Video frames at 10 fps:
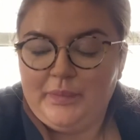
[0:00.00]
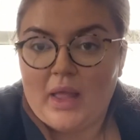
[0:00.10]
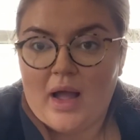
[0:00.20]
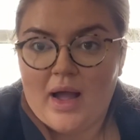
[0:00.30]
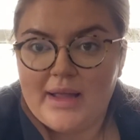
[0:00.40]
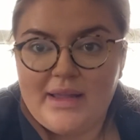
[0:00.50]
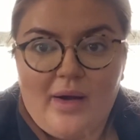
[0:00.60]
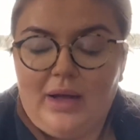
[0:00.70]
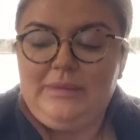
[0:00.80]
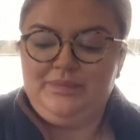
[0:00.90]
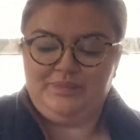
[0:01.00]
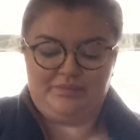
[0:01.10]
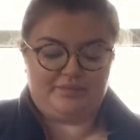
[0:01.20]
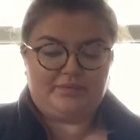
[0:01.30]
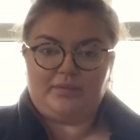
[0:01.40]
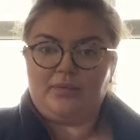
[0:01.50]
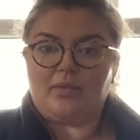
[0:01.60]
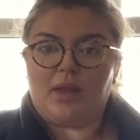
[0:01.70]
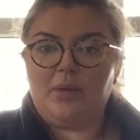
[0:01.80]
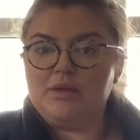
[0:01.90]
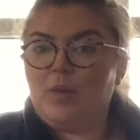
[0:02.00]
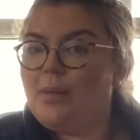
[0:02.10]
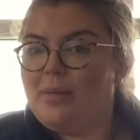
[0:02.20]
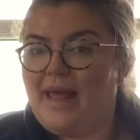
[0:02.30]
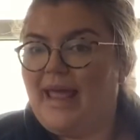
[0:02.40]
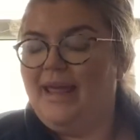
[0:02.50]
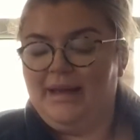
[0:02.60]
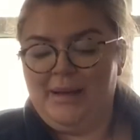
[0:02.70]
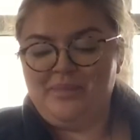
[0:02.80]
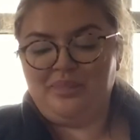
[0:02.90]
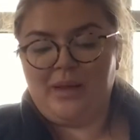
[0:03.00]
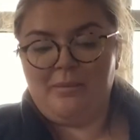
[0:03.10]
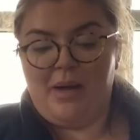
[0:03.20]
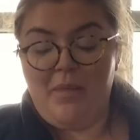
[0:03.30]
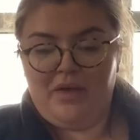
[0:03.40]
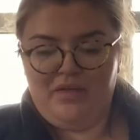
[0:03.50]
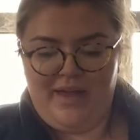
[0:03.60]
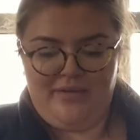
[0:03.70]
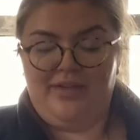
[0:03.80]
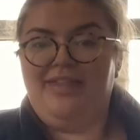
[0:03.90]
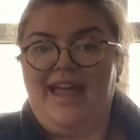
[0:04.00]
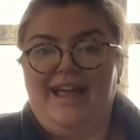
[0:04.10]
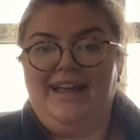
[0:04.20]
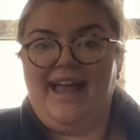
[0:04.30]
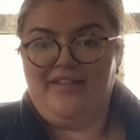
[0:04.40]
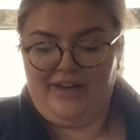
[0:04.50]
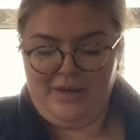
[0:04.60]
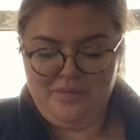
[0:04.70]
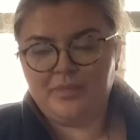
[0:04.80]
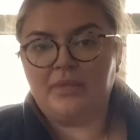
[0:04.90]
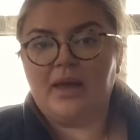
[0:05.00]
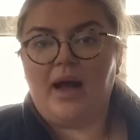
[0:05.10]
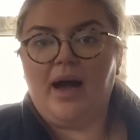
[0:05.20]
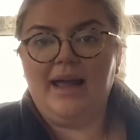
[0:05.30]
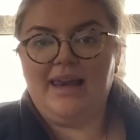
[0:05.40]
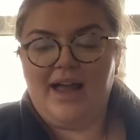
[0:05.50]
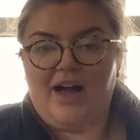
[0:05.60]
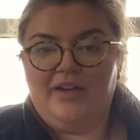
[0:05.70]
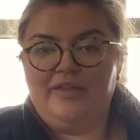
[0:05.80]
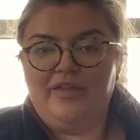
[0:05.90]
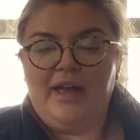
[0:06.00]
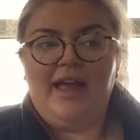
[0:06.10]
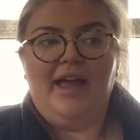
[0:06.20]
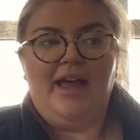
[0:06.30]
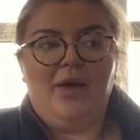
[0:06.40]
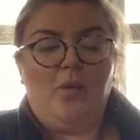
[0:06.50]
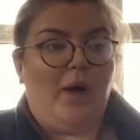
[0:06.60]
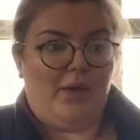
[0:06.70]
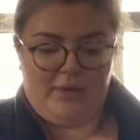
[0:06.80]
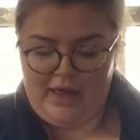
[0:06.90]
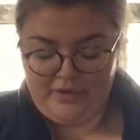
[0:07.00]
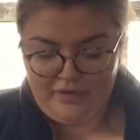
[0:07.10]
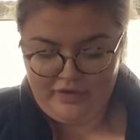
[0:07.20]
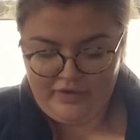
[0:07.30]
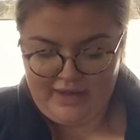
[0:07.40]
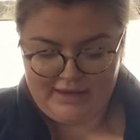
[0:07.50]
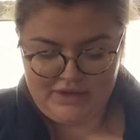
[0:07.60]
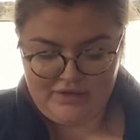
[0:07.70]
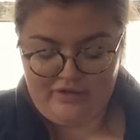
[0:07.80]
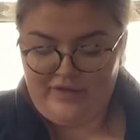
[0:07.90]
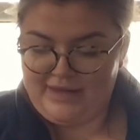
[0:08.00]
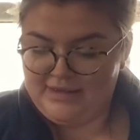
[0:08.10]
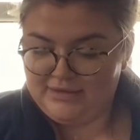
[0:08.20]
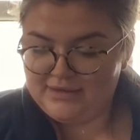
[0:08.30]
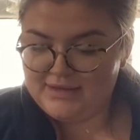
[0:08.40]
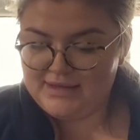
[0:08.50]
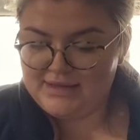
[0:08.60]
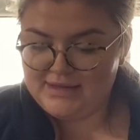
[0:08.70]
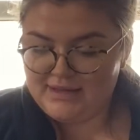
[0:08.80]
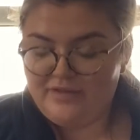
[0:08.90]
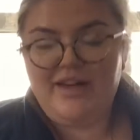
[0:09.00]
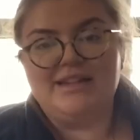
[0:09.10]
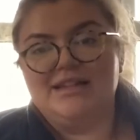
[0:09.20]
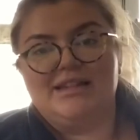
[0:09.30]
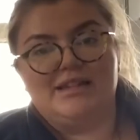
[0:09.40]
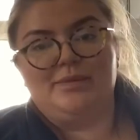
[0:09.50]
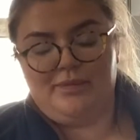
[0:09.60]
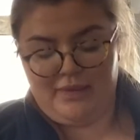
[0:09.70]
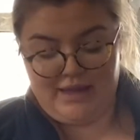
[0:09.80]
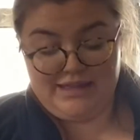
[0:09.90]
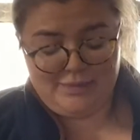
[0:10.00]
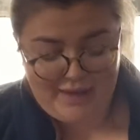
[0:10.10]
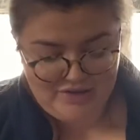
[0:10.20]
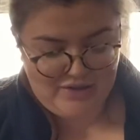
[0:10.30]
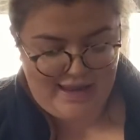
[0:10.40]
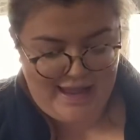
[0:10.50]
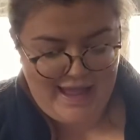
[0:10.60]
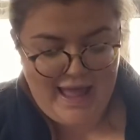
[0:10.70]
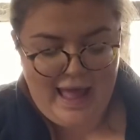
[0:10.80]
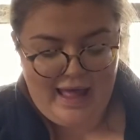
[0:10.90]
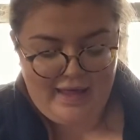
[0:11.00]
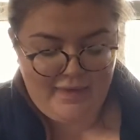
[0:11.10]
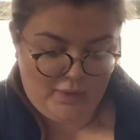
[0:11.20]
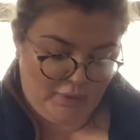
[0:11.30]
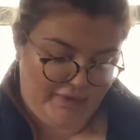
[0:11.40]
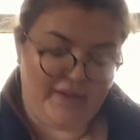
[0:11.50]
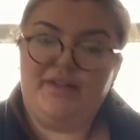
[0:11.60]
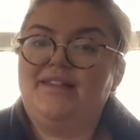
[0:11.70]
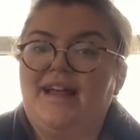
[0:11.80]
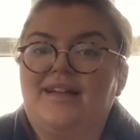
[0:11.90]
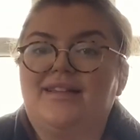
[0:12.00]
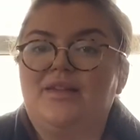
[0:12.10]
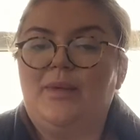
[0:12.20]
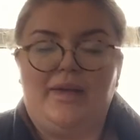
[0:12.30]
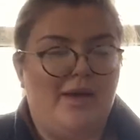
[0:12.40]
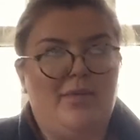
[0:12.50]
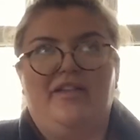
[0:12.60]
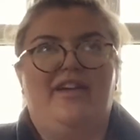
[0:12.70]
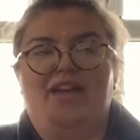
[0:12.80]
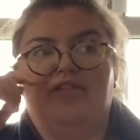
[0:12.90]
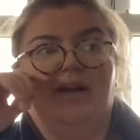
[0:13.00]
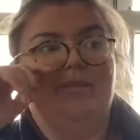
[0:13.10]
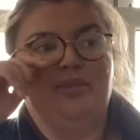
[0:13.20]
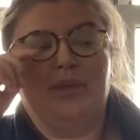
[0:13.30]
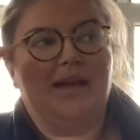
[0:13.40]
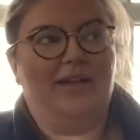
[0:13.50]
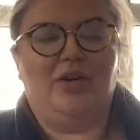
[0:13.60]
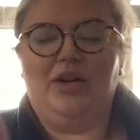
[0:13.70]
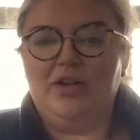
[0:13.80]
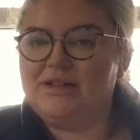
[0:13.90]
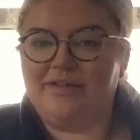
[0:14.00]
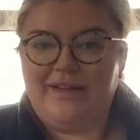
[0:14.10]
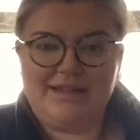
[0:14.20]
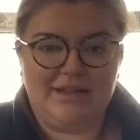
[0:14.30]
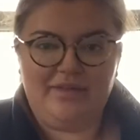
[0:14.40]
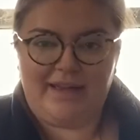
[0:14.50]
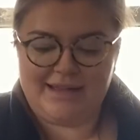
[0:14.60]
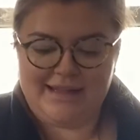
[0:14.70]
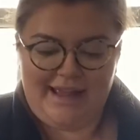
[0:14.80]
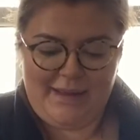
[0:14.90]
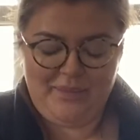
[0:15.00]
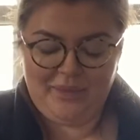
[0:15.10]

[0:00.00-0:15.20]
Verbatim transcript: I got, it was probably my most favourite thing ever. I love wildlife and pheasants, pheasants especially, and then also stags as well, they're my favourite. I've got lots of pheasant things here.